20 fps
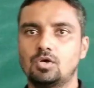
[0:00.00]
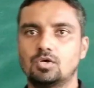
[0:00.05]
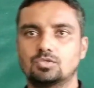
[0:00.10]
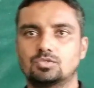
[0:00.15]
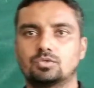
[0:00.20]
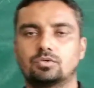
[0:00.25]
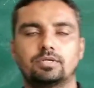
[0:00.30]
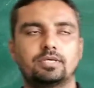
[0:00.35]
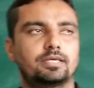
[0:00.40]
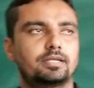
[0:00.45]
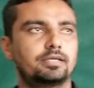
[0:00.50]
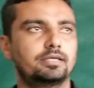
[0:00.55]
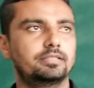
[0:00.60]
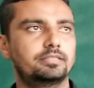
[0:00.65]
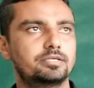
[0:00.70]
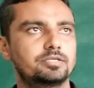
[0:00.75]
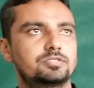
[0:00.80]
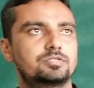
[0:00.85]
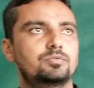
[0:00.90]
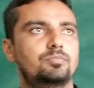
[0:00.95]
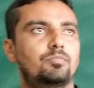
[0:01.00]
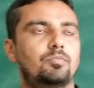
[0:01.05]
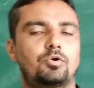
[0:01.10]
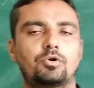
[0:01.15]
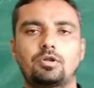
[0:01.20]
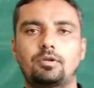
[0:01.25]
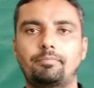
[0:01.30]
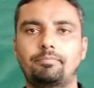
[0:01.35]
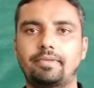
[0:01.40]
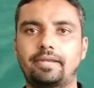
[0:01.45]
So here in this
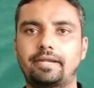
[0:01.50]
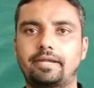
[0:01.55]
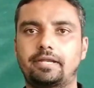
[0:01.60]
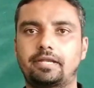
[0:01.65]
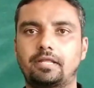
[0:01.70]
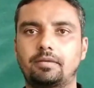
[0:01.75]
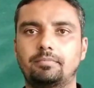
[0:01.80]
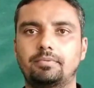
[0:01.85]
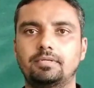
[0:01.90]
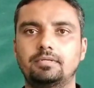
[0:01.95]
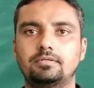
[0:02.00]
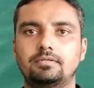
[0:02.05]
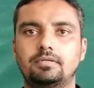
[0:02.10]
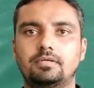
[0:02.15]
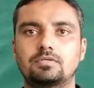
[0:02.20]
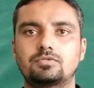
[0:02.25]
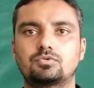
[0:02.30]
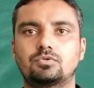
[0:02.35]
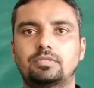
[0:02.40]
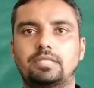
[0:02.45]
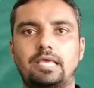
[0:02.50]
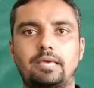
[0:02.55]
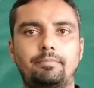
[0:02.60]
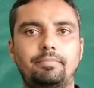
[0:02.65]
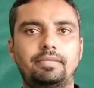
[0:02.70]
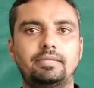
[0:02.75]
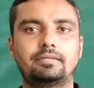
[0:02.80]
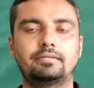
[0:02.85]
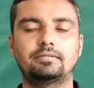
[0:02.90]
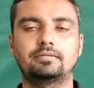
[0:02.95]
modern periodic table, so they have
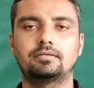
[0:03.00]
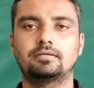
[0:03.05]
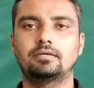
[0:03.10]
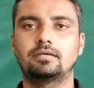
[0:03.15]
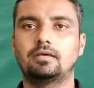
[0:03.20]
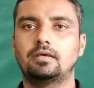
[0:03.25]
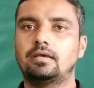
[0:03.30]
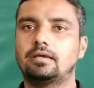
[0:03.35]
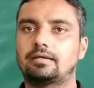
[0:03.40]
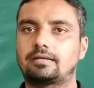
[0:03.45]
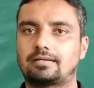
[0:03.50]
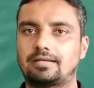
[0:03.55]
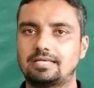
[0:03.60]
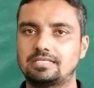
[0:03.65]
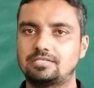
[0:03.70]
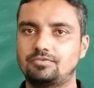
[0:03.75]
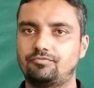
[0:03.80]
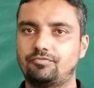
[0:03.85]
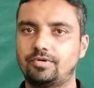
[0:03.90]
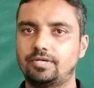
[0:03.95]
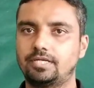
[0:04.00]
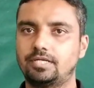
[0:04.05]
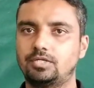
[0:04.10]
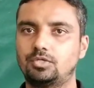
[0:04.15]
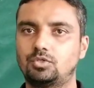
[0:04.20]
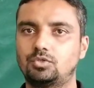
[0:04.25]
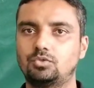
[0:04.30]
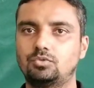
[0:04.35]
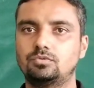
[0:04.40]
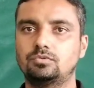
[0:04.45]
been classified
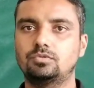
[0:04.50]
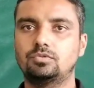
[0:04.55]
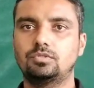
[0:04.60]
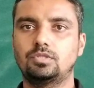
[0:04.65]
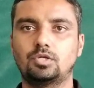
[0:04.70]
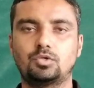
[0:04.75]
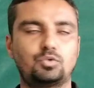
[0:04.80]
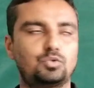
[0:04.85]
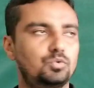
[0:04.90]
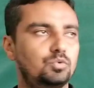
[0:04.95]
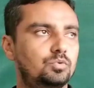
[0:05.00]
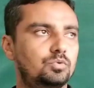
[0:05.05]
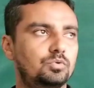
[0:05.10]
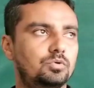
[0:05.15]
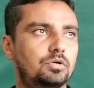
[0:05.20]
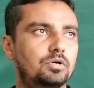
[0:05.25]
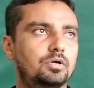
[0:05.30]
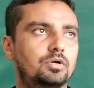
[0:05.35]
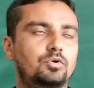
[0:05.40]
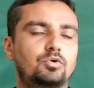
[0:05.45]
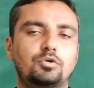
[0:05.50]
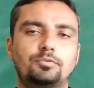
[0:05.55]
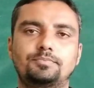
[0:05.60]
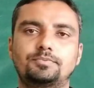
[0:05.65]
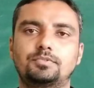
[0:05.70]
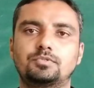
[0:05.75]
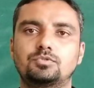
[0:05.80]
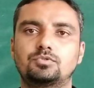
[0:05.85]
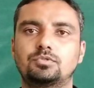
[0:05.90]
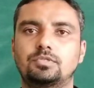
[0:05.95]
into the two groups,
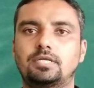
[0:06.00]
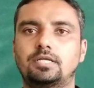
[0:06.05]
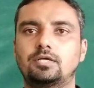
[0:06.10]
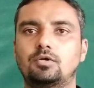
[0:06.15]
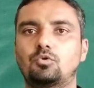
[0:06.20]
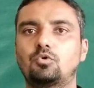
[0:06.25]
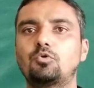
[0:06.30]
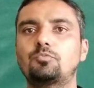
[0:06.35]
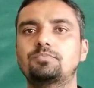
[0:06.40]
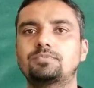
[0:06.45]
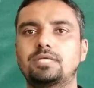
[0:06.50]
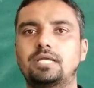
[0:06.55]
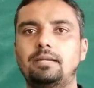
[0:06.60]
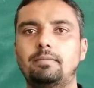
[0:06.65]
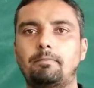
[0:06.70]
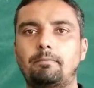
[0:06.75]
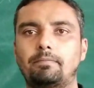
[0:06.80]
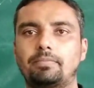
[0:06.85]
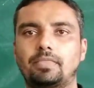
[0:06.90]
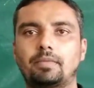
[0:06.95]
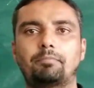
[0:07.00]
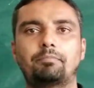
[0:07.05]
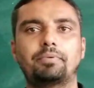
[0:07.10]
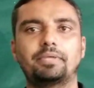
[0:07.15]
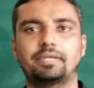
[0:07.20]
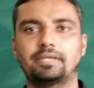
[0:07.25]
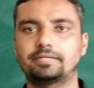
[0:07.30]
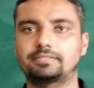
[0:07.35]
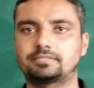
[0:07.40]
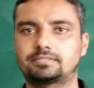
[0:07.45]
so that are groups and the
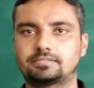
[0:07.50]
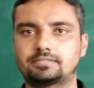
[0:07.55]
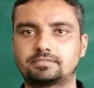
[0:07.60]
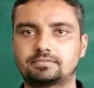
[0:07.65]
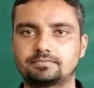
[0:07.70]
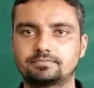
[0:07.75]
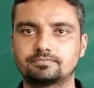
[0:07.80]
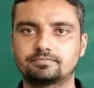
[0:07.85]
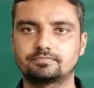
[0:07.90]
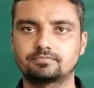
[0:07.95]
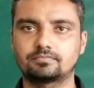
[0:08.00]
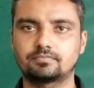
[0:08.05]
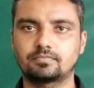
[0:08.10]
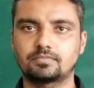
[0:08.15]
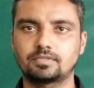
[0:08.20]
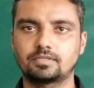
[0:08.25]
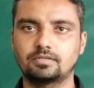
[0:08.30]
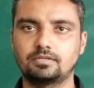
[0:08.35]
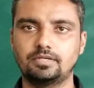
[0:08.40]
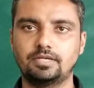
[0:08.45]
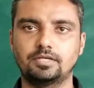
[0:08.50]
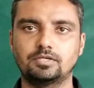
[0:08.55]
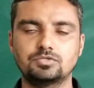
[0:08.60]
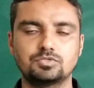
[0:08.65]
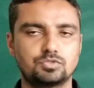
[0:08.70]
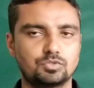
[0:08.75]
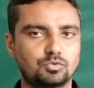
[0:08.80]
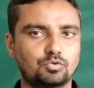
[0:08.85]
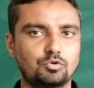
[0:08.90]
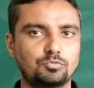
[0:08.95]
periods, right?
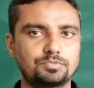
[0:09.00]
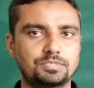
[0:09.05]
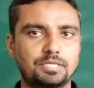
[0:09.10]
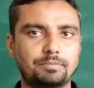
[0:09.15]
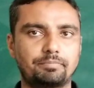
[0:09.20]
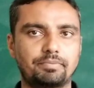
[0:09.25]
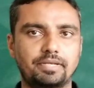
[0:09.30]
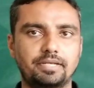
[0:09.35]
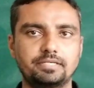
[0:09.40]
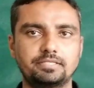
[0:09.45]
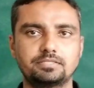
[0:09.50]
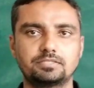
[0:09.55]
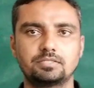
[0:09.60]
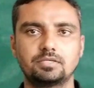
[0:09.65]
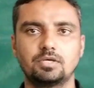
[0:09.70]
So groups and periods.